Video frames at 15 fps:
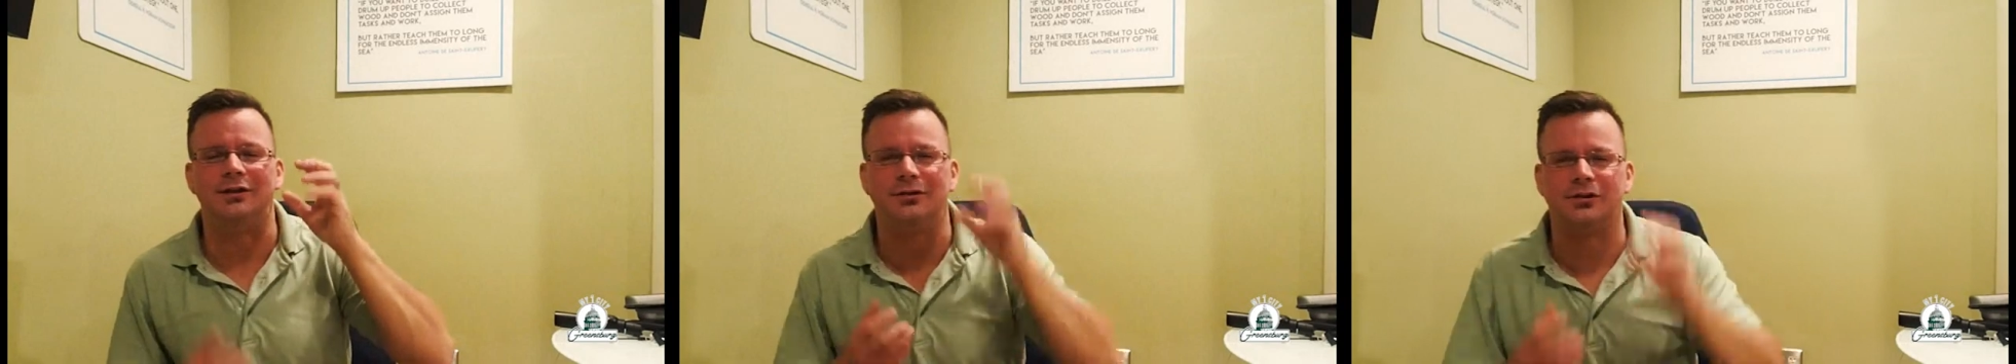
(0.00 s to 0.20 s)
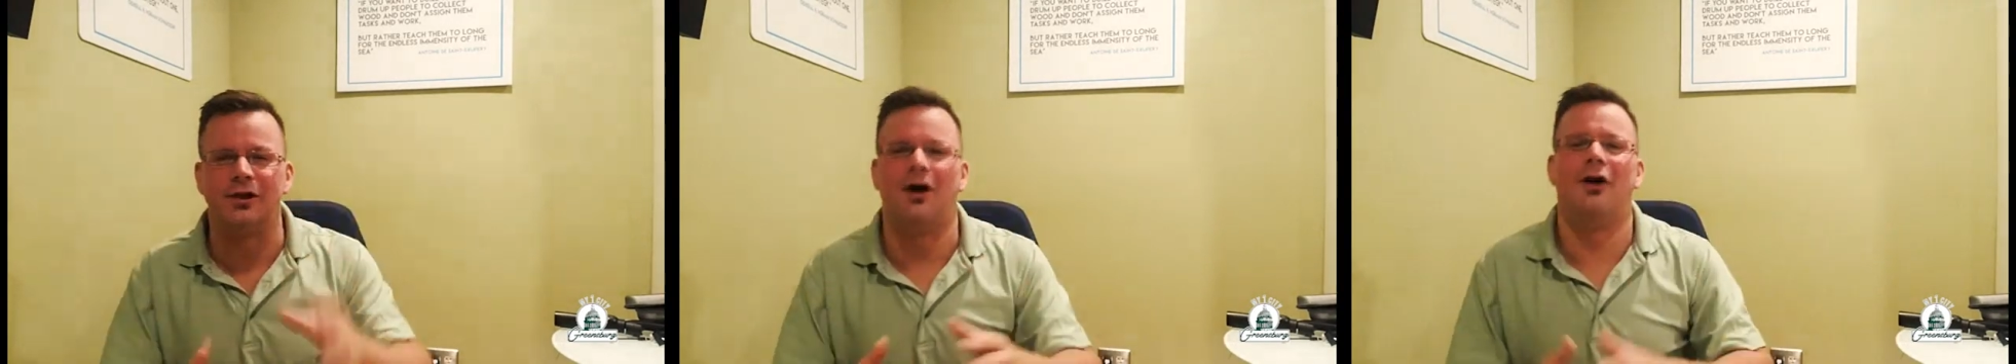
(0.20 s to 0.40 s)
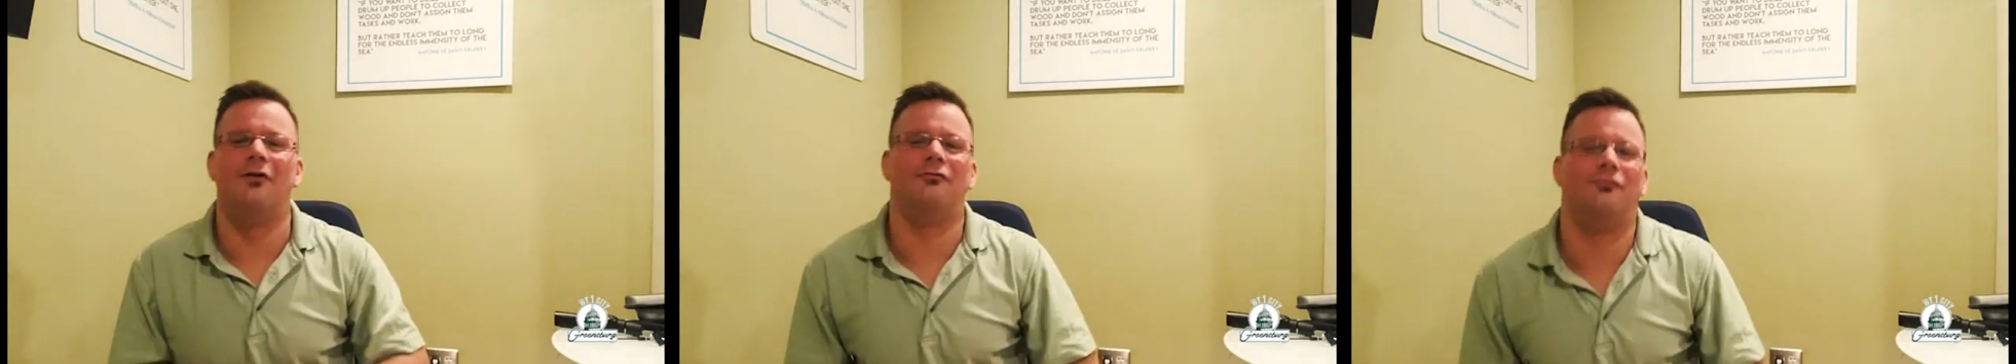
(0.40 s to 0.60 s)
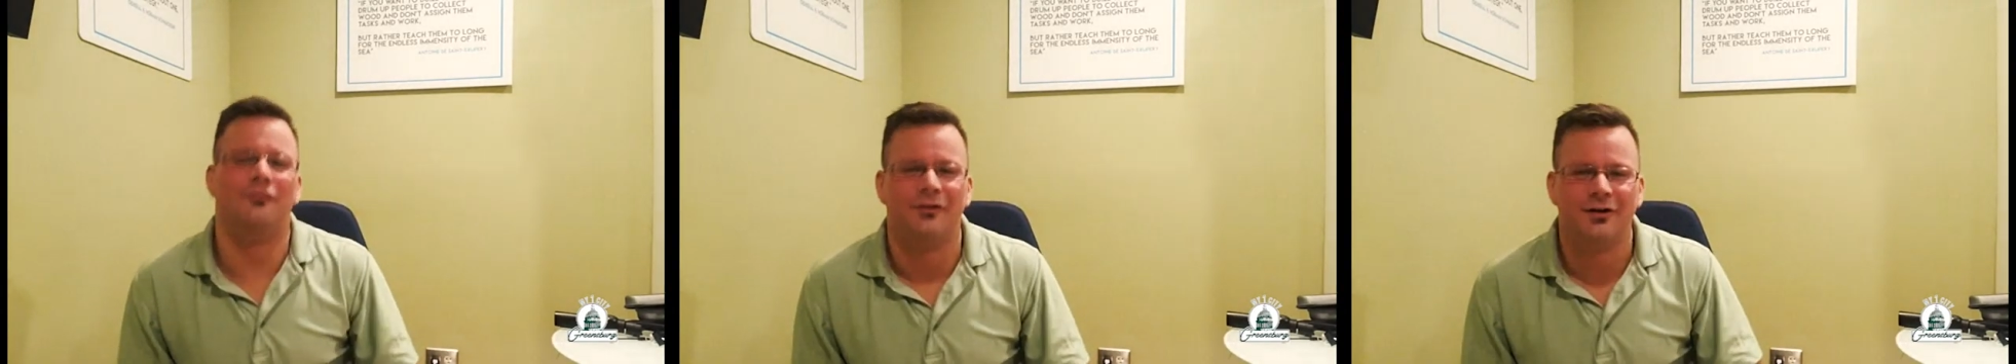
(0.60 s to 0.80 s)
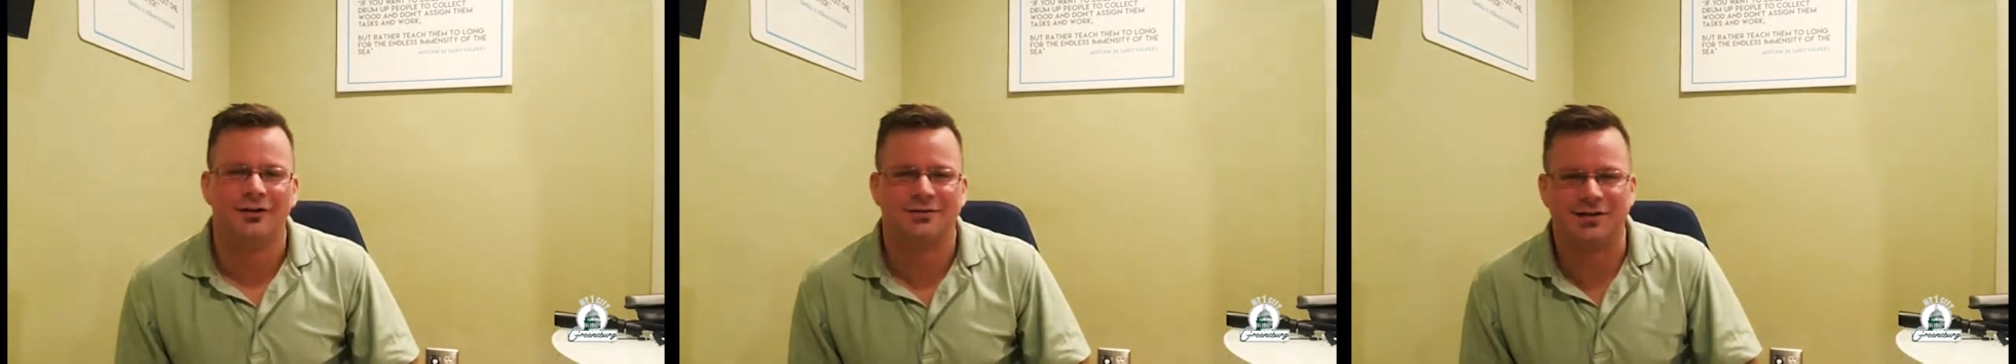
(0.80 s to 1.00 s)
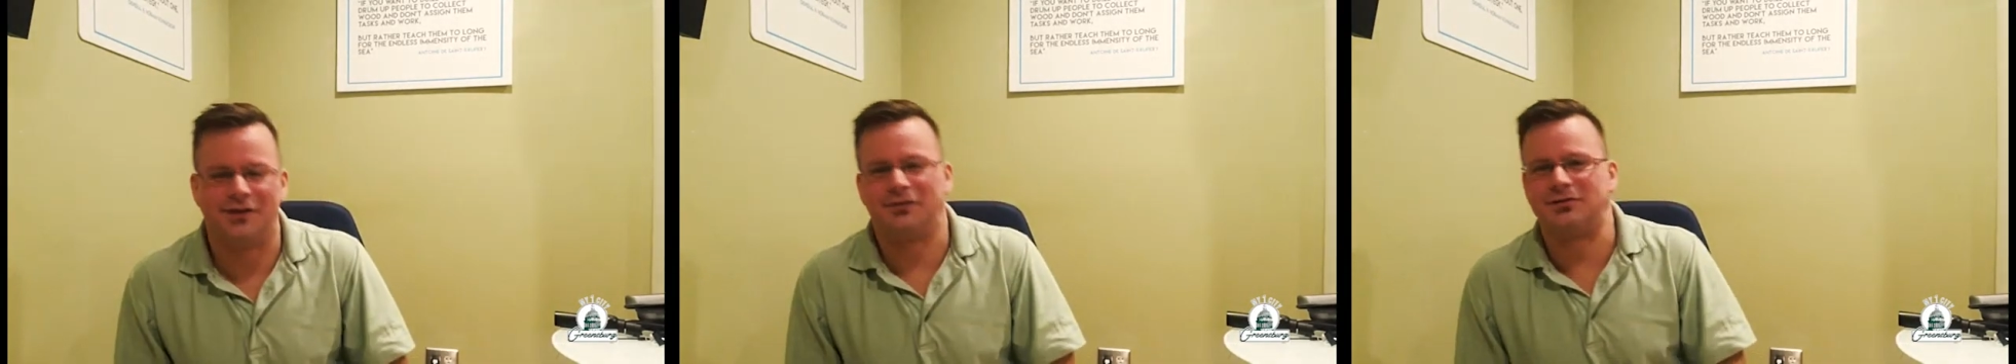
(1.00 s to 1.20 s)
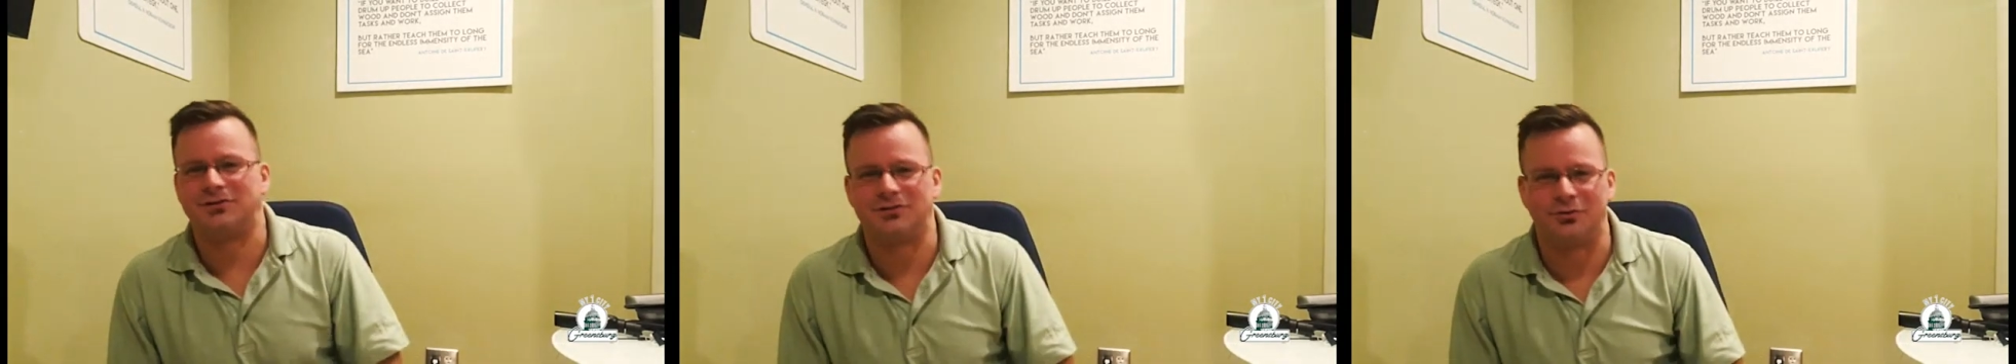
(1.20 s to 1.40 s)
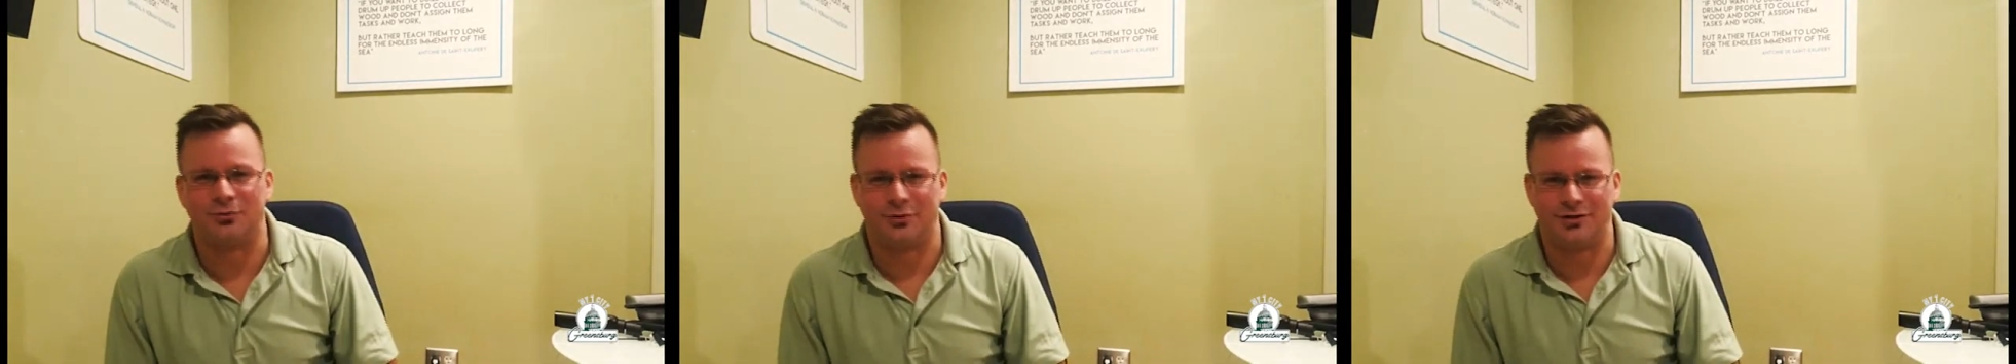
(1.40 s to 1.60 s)
love telling
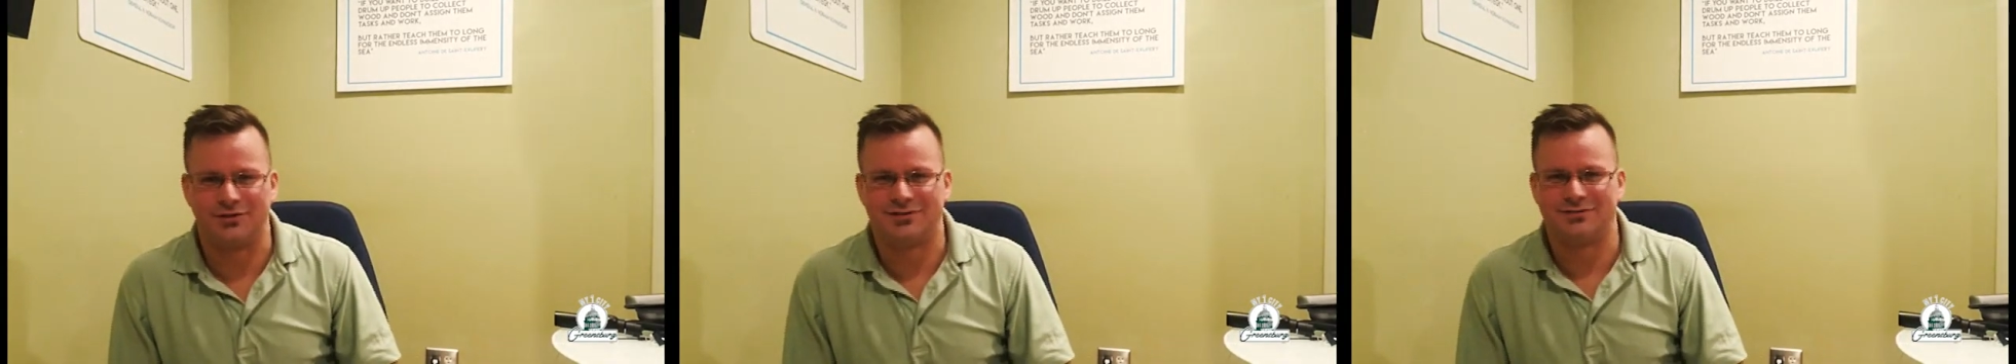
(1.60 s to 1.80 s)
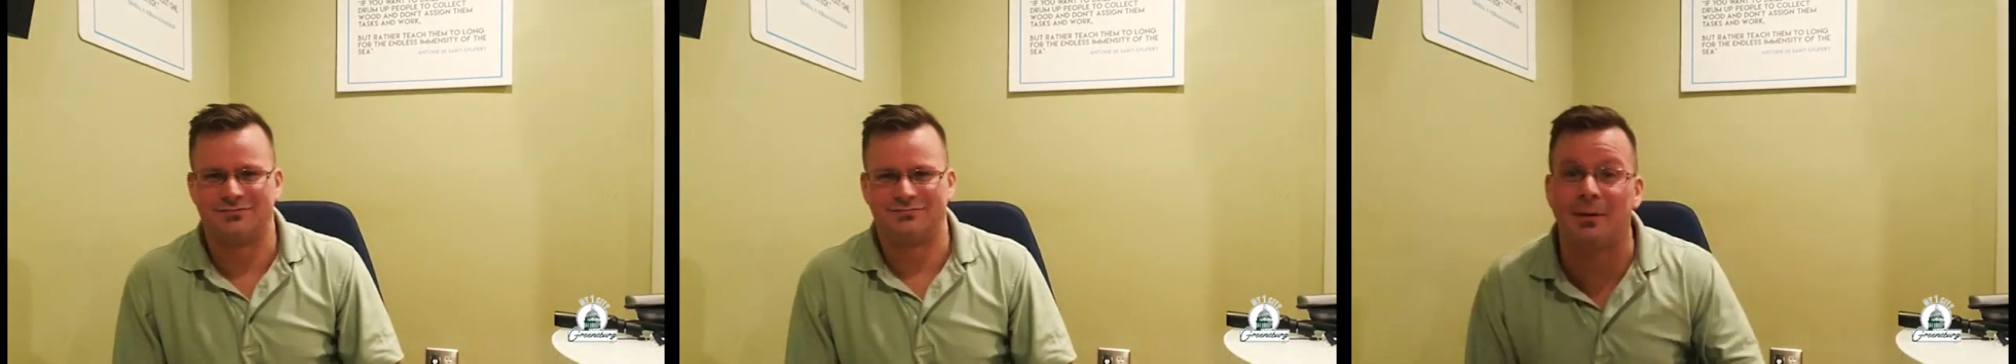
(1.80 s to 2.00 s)
stories.